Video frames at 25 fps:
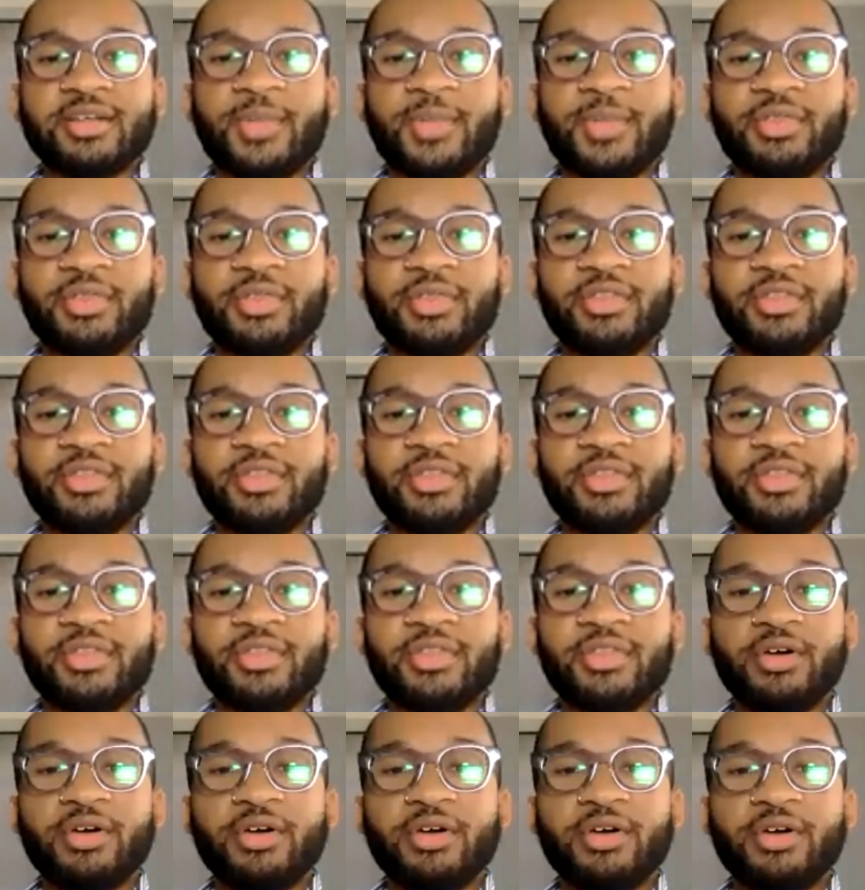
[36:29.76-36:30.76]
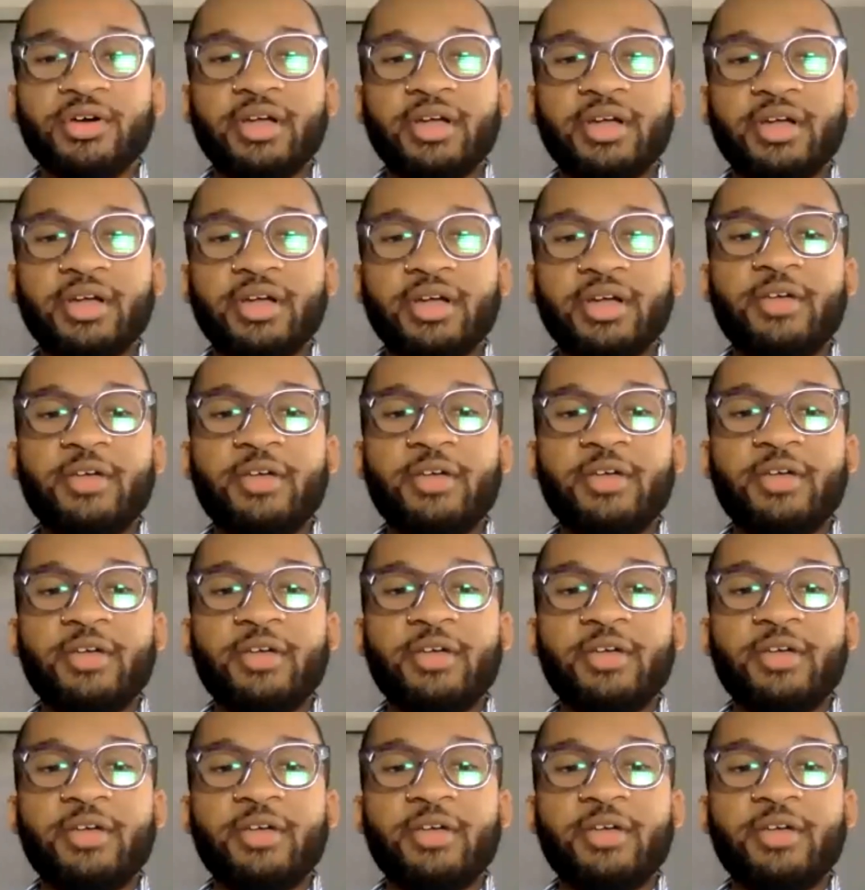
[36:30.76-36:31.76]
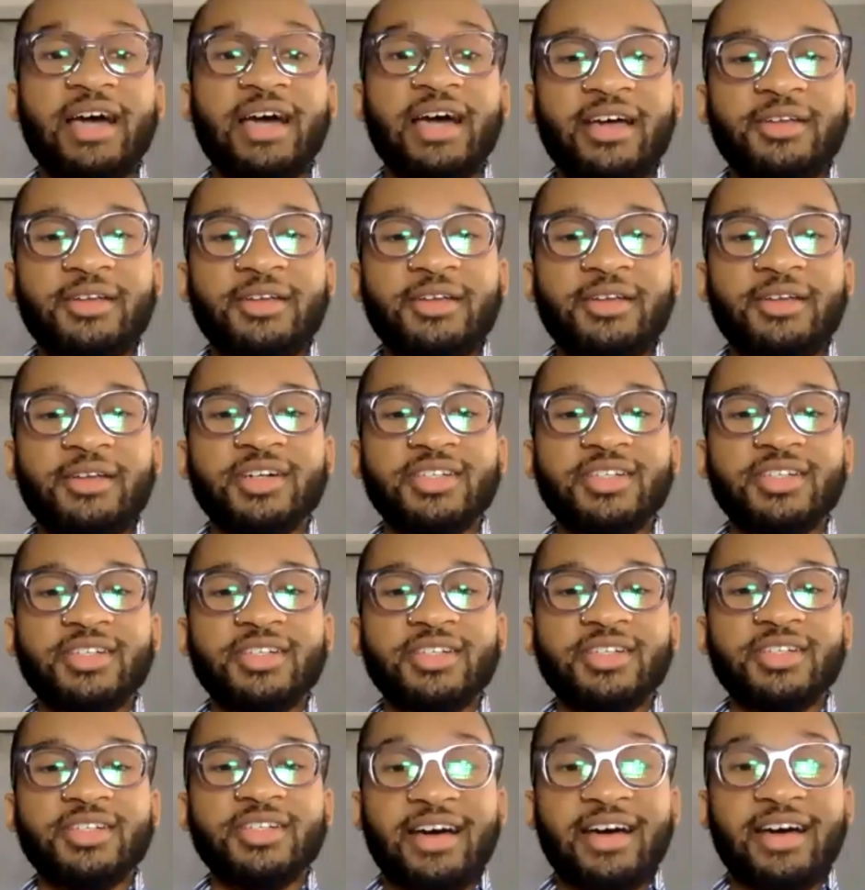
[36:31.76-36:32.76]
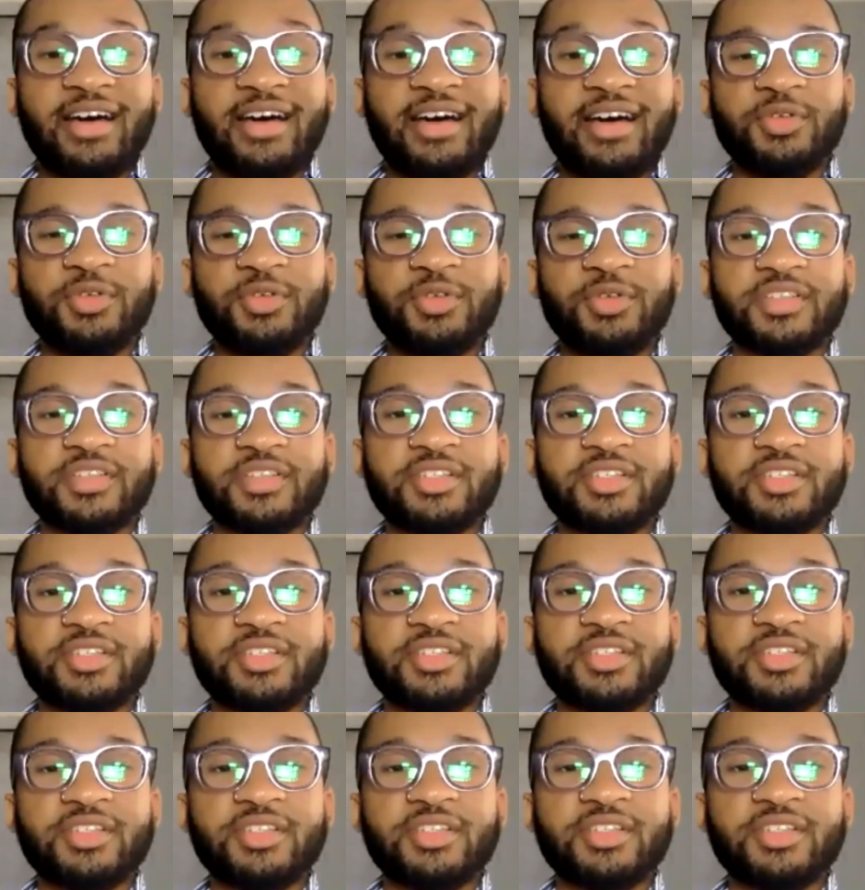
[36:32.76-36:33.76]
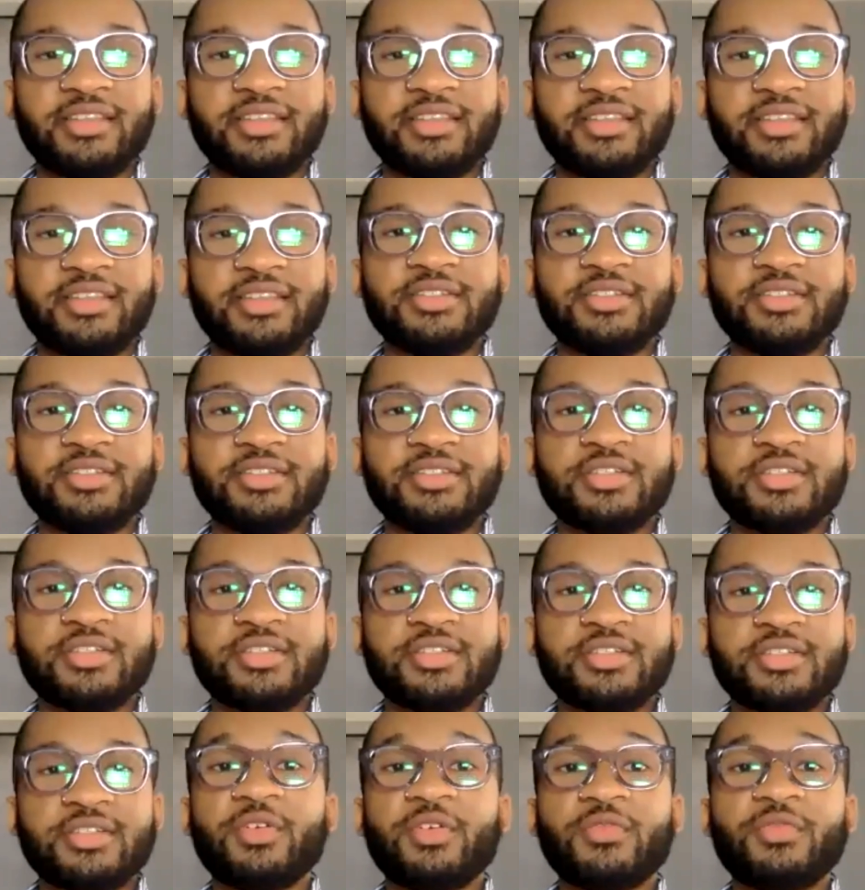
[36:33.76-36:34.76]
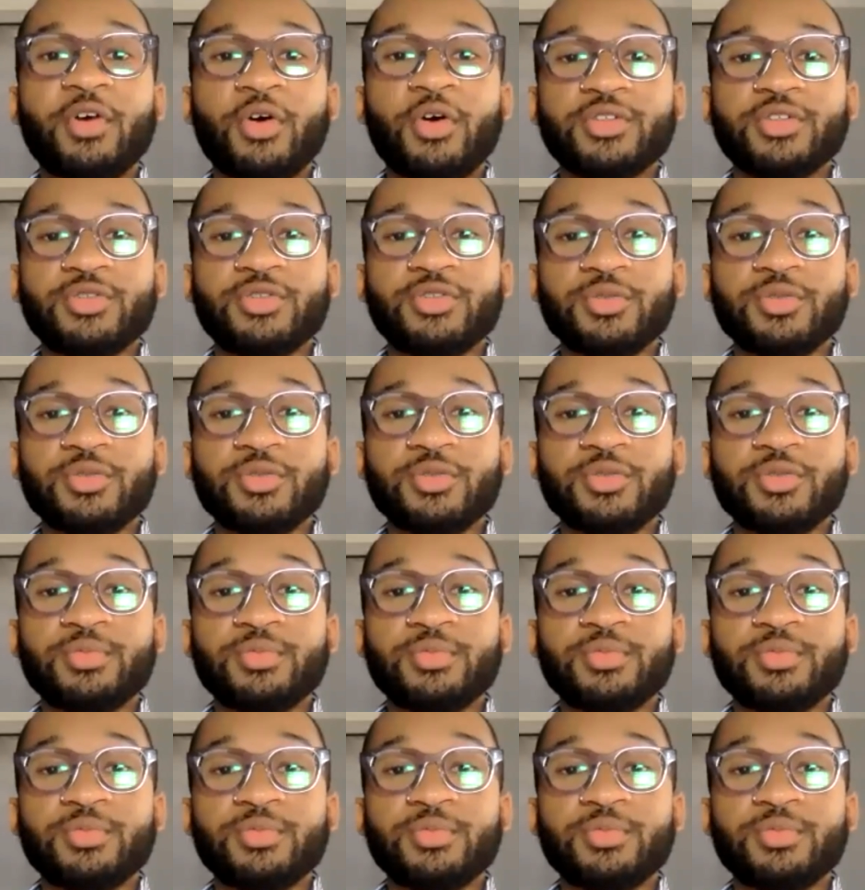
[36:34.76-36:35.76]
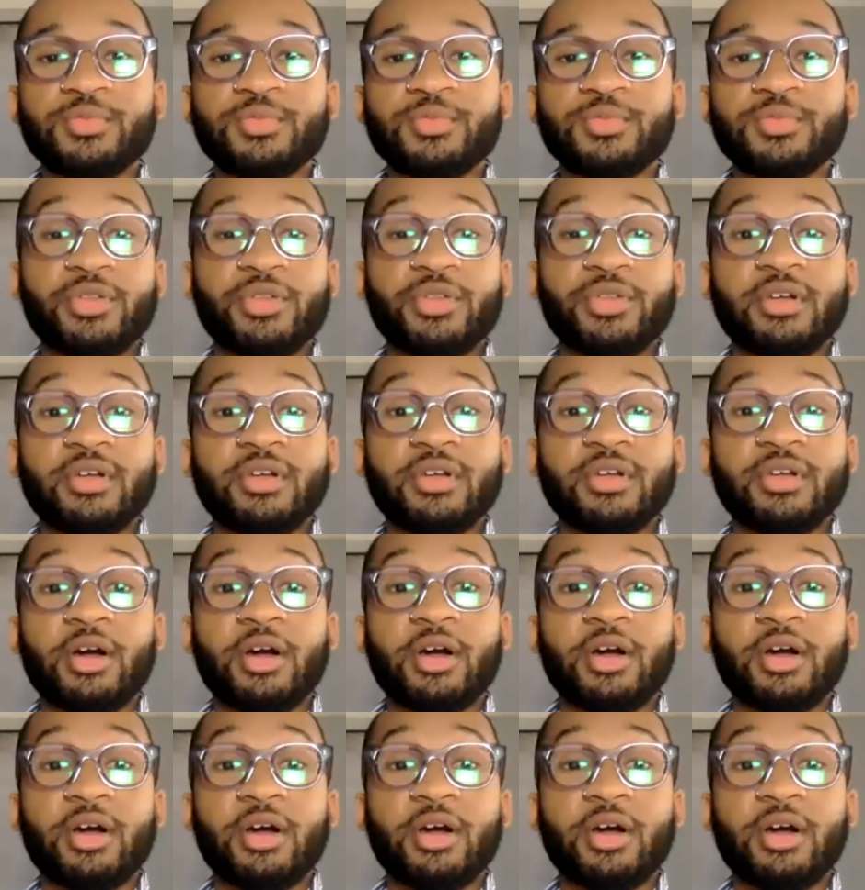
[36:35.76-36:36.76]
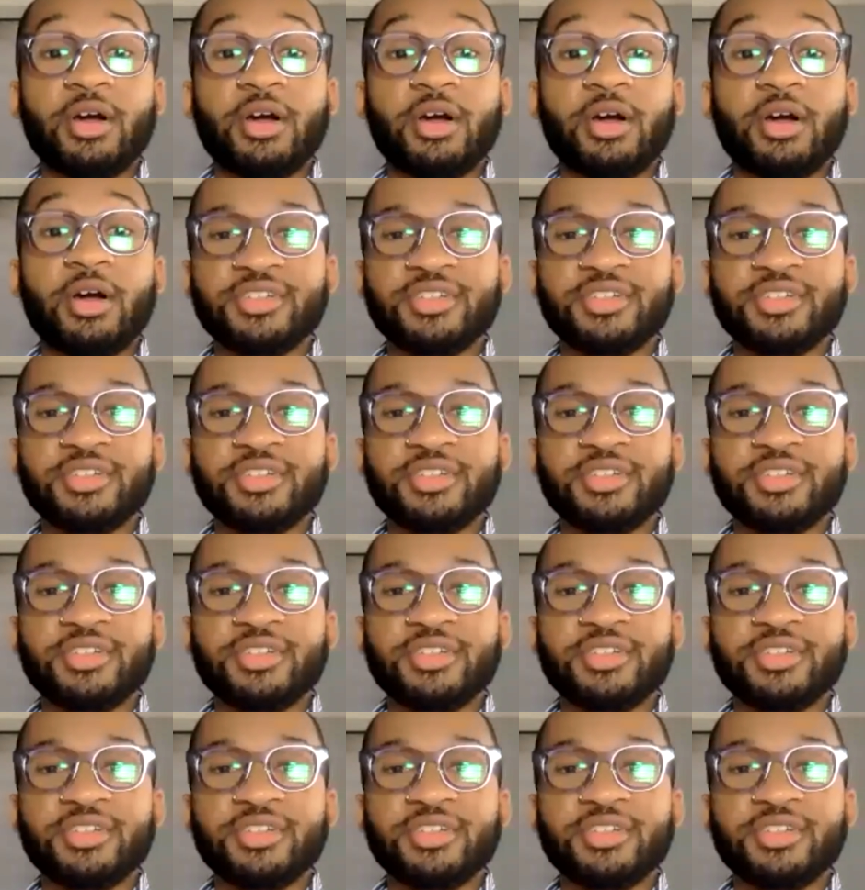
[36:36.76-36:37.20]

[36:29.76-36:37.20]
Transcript: about the information that helped guide Melissa and I as we facilitated these different focus groups with youth across the country.